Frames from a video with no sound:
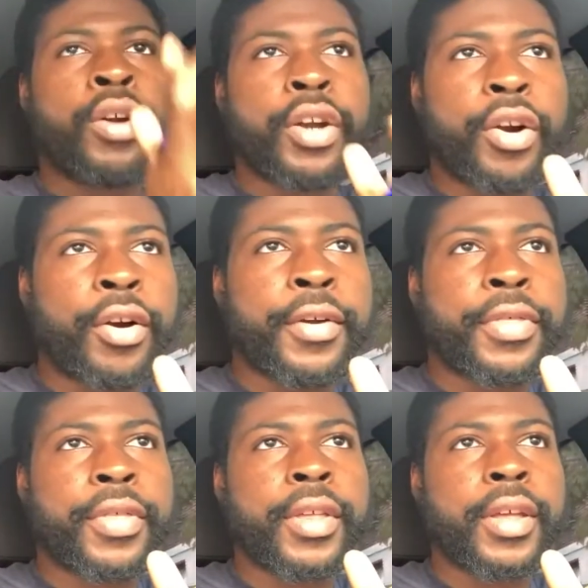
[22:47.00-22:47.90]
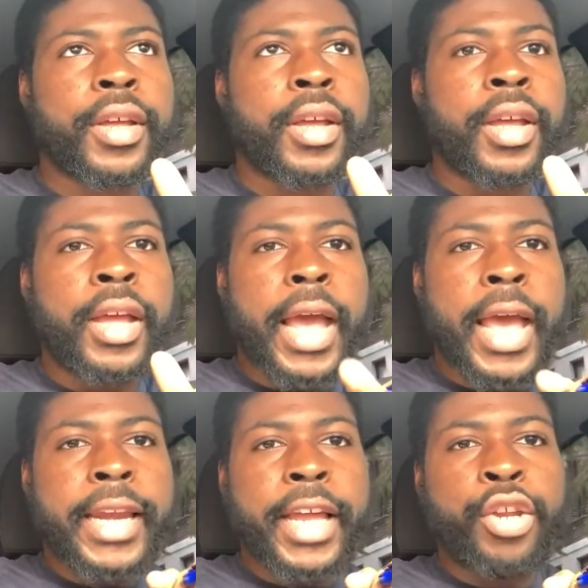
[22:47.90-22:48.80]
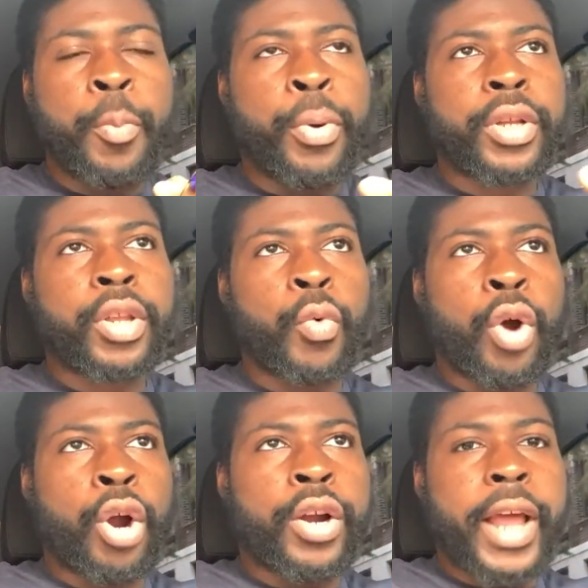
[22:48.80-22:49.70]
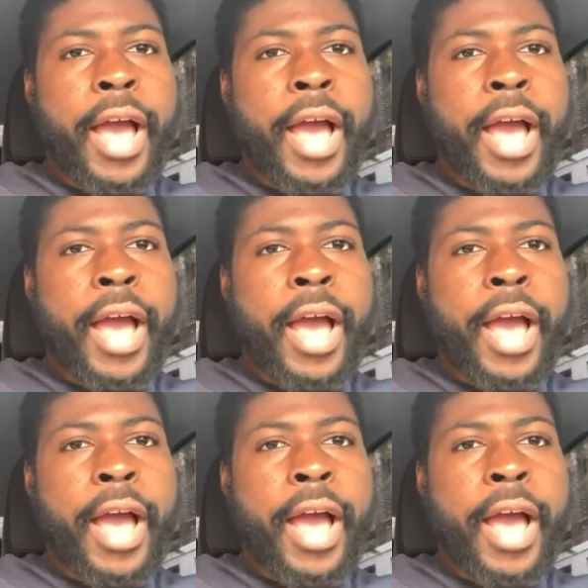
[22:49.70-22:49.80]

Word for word: on the earth, and then you put the word